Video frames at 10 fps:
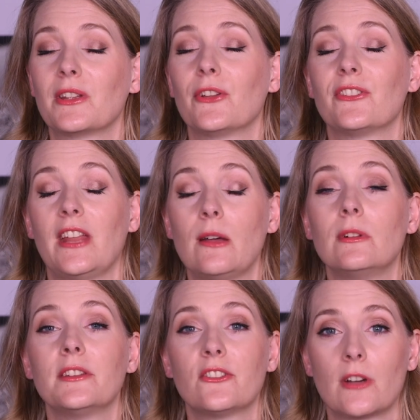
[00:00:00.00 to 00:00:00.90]
because they
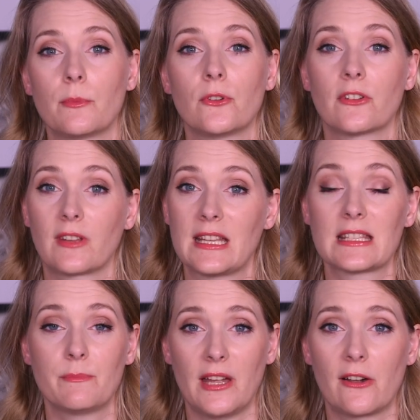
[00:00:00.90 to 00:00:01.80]
will disrupt your
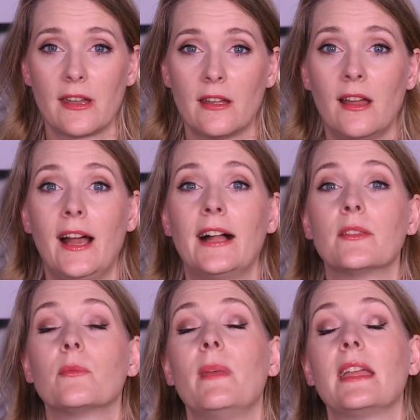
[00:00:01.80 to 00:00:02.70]
skin's barrier
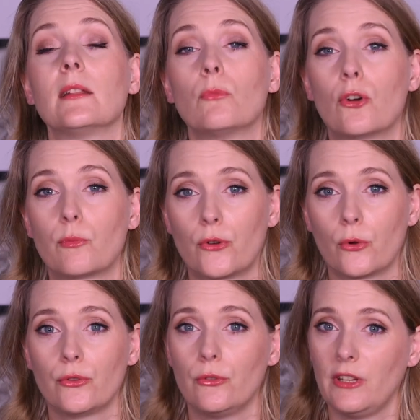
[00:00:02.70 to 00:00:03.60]
and make it more
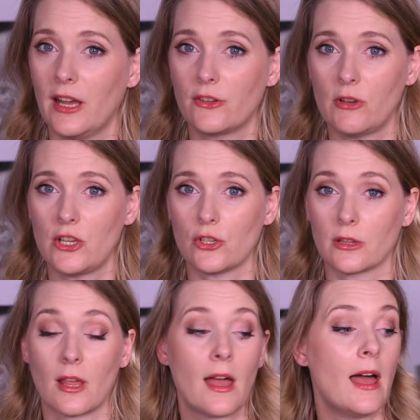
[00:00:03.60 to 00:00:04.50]
prone to
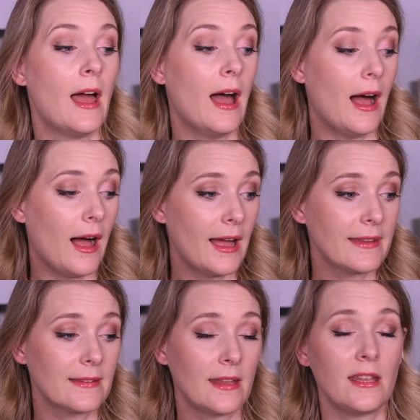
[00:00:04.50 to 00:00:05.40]
dehydration. I
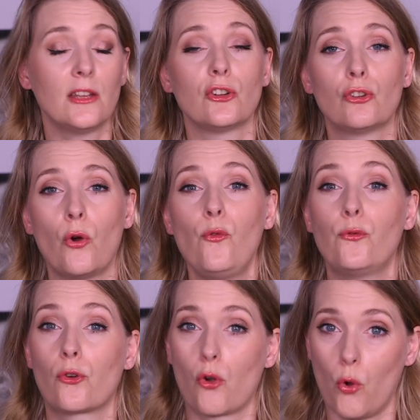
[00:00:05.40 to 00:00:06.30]
say go
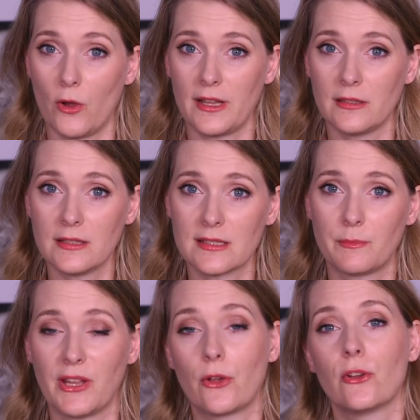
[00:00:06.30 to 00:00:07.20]
for
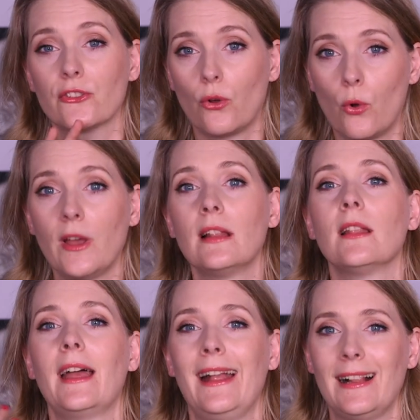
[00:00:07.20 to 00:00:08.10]
oils because
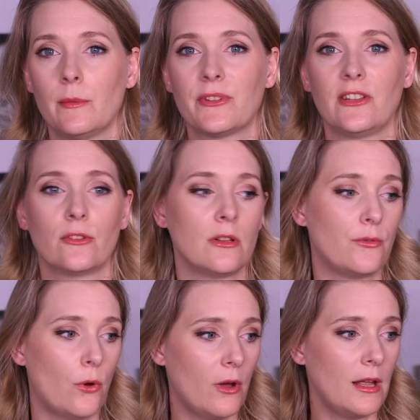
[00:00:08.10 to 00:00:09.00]
oil helps
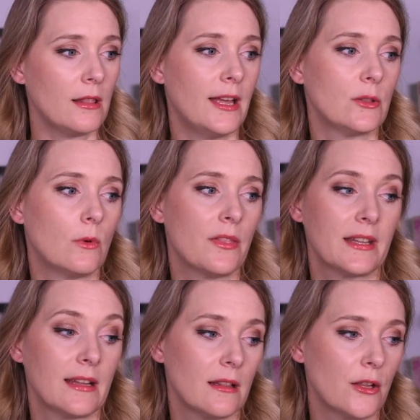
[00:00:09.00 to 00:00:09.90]
dissolve oil, and one
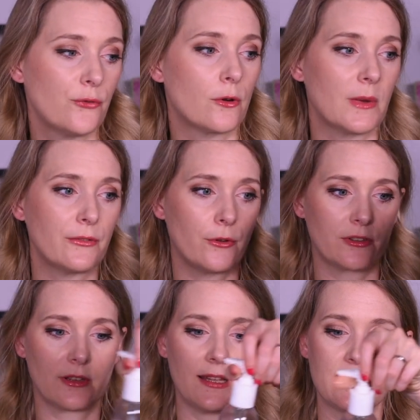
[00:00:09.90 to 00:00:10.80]
that I love for my
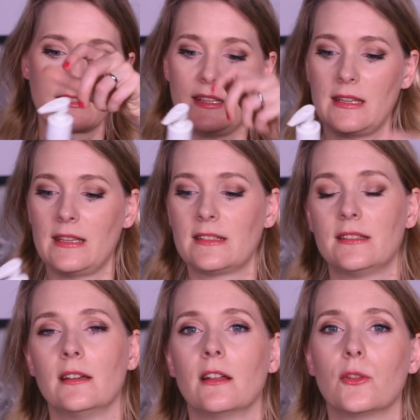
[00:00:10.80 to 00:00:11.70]
first cleanse is
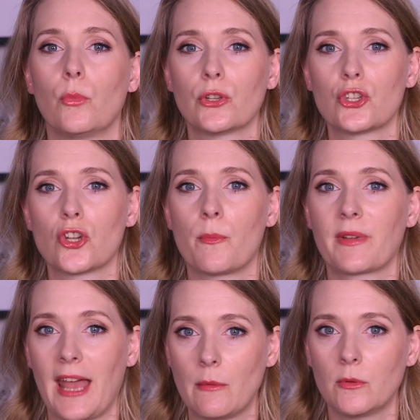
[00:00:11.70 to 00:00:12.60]
the Body Shop
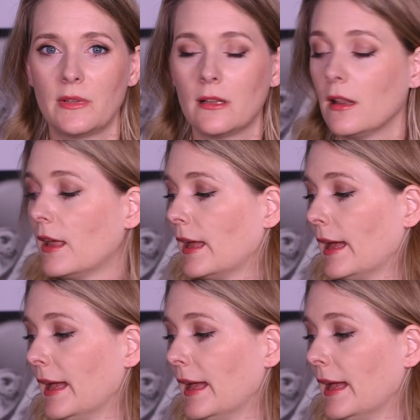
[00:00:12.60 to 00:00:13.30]
Chamomile